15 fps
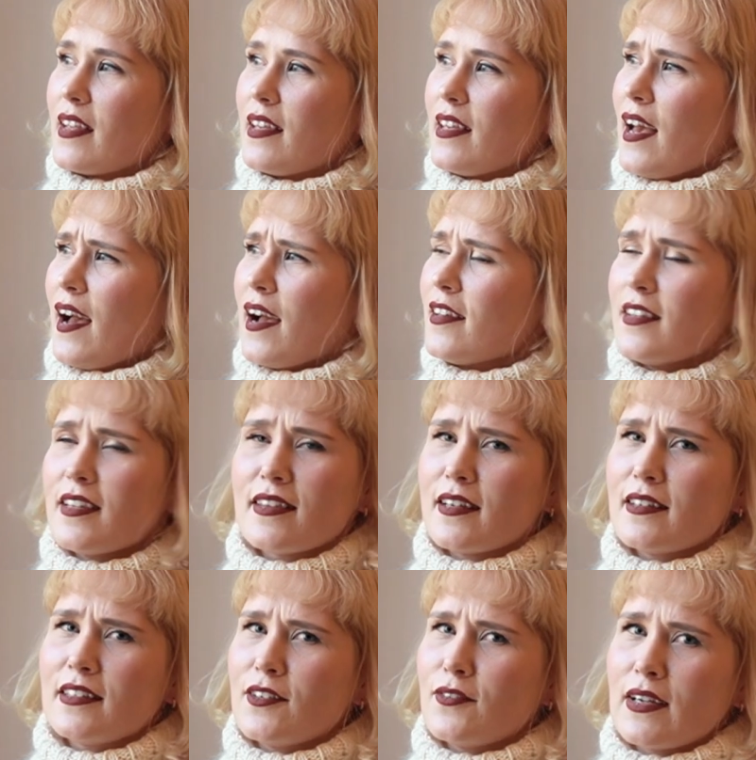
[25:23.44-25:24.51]
Yeah, I think
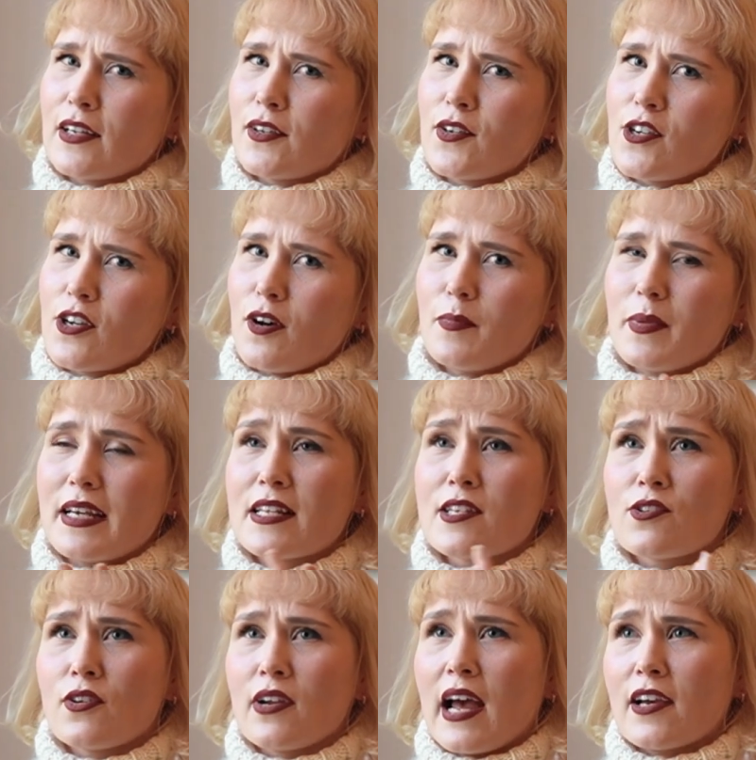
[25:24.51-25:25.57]
they did a really good job. It's
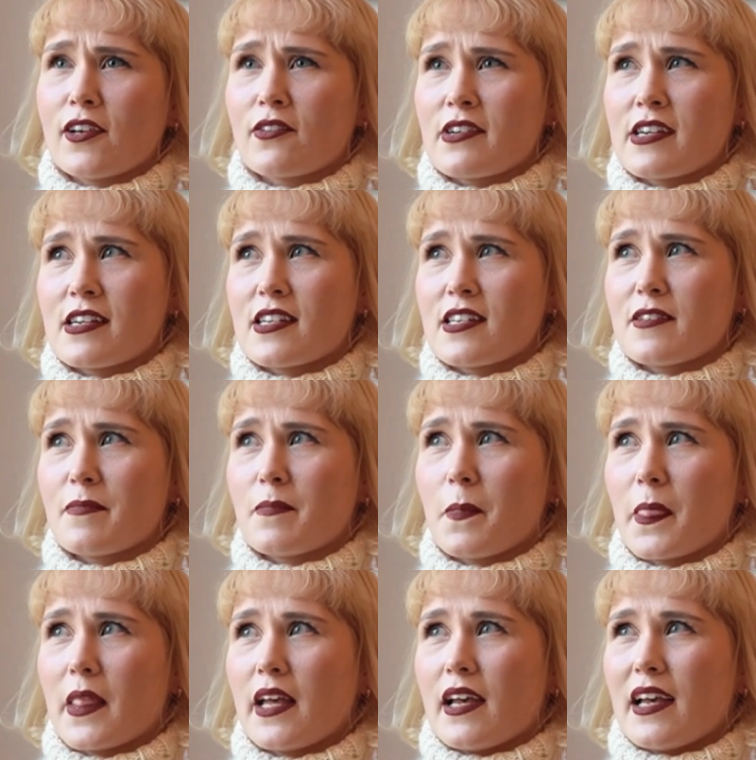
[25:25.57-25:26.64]
not accurate.
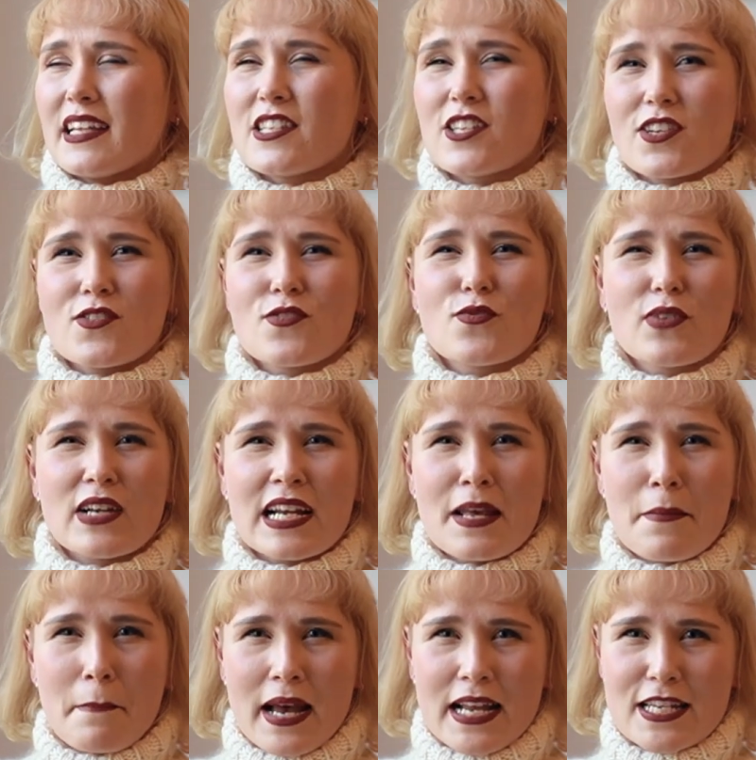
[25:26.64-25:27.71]
It doesn't really
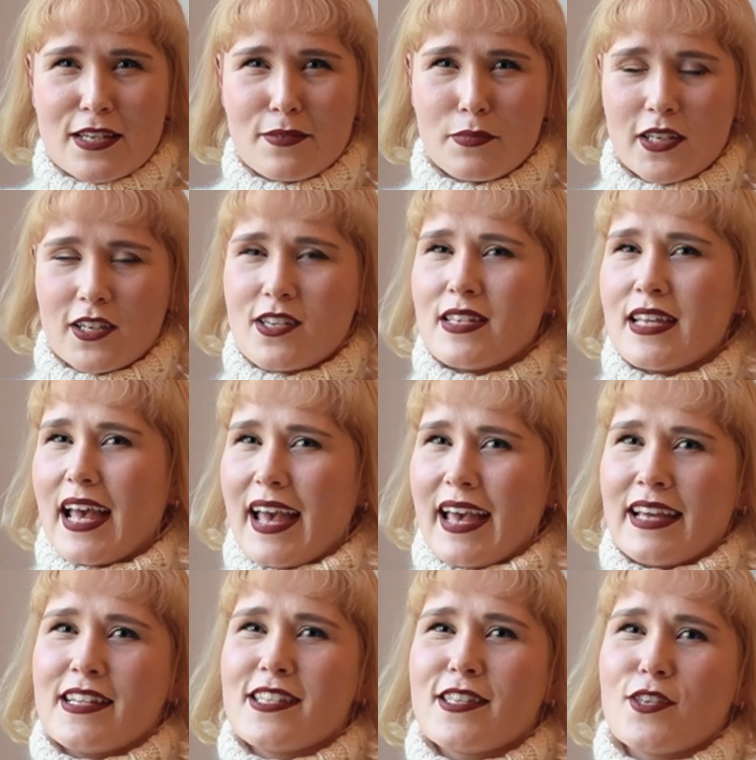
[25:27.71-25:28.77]
matter because it
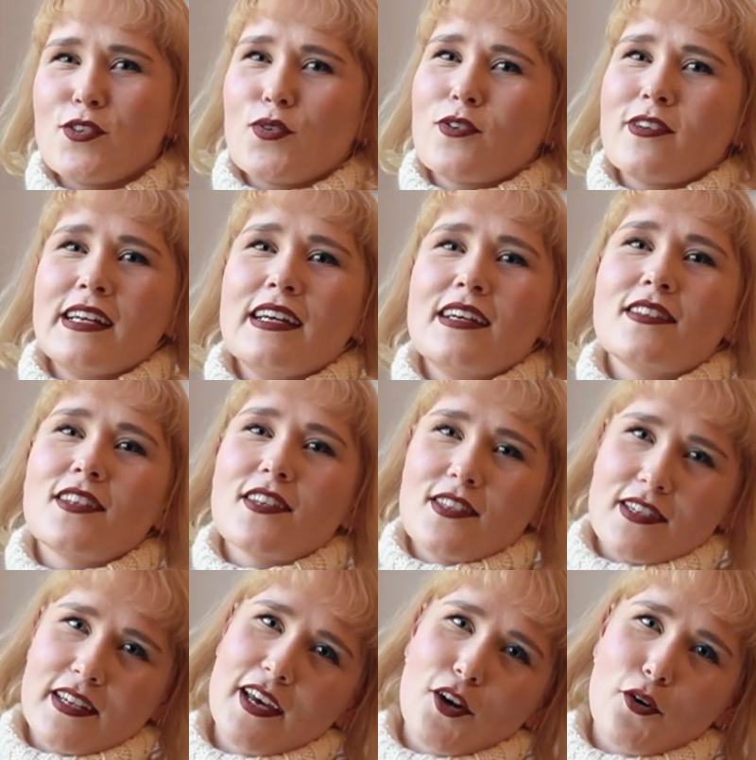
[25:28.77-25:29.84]
aids the story and
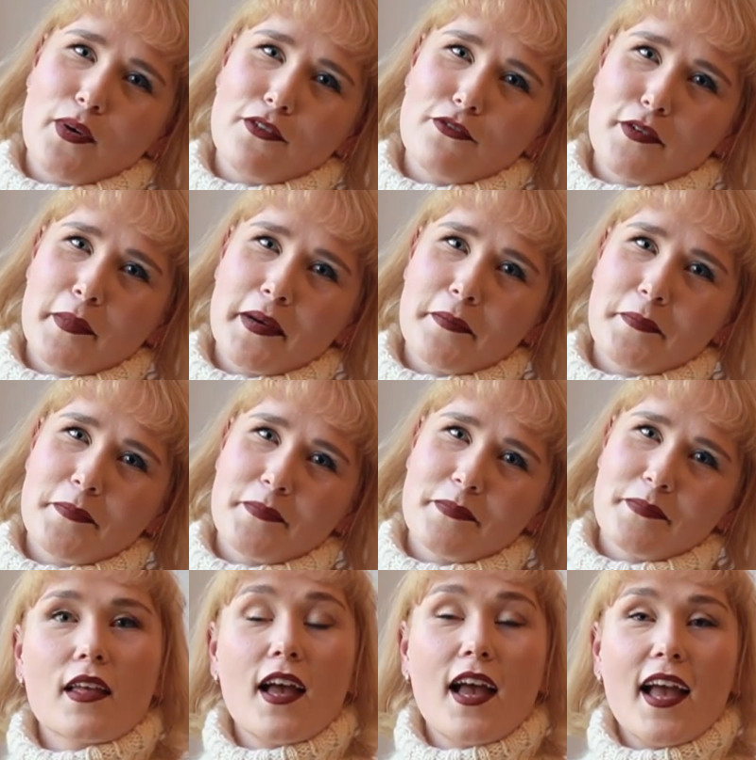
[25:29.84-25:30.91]
doesn't take away from it.
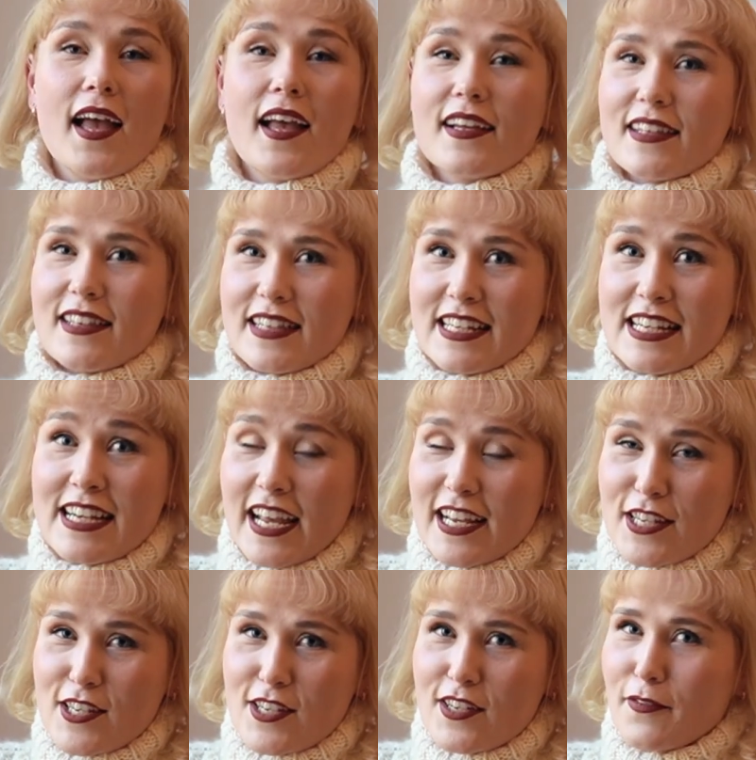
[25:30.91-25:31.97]
The
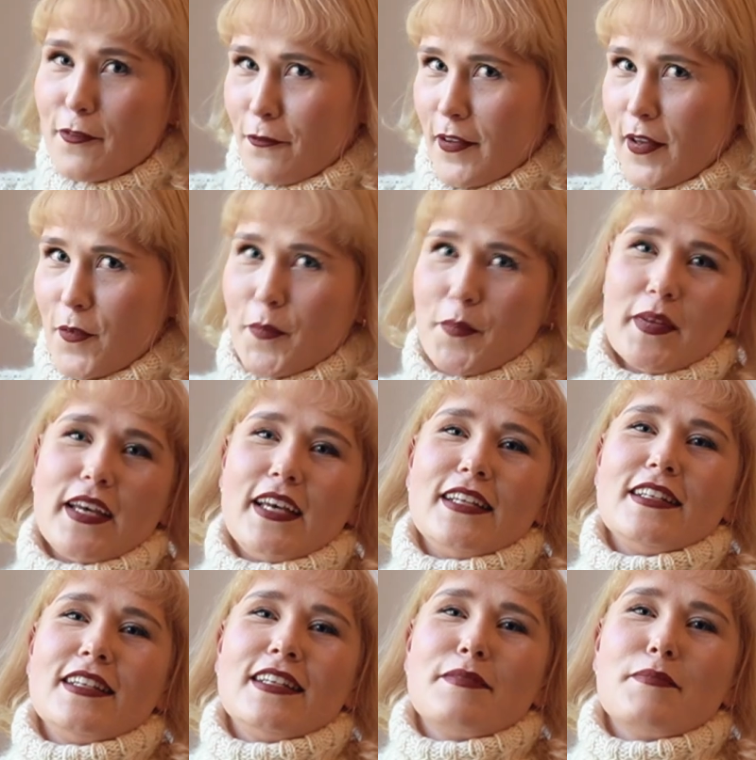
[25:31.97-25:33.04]
next film
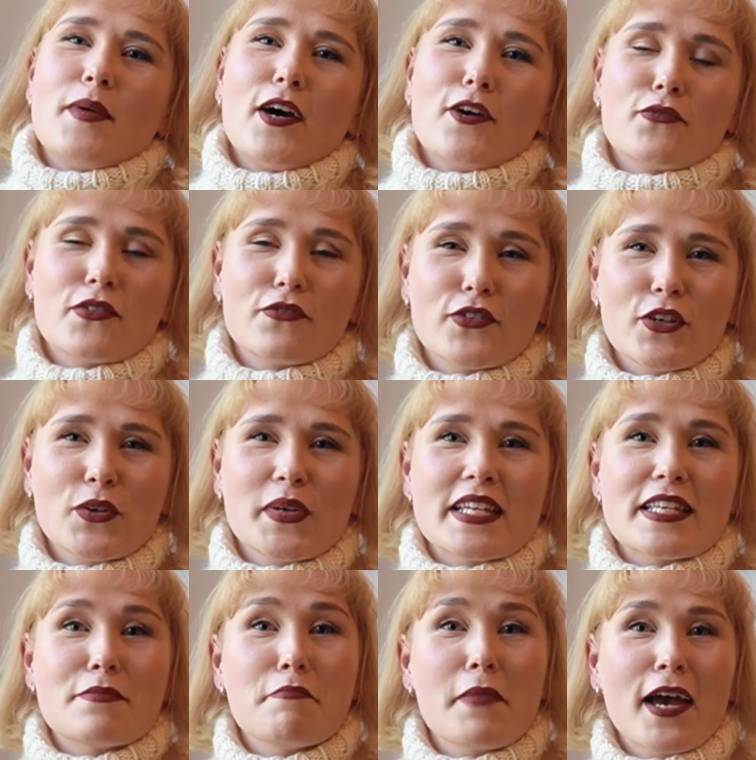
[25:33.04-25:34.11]
in my review
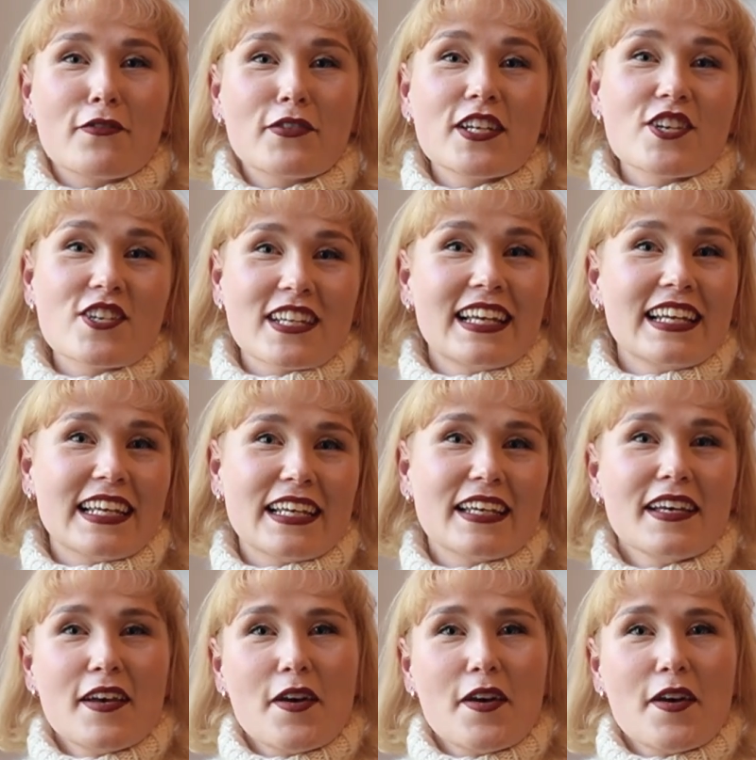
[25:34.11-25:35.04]
is Mary Shelley.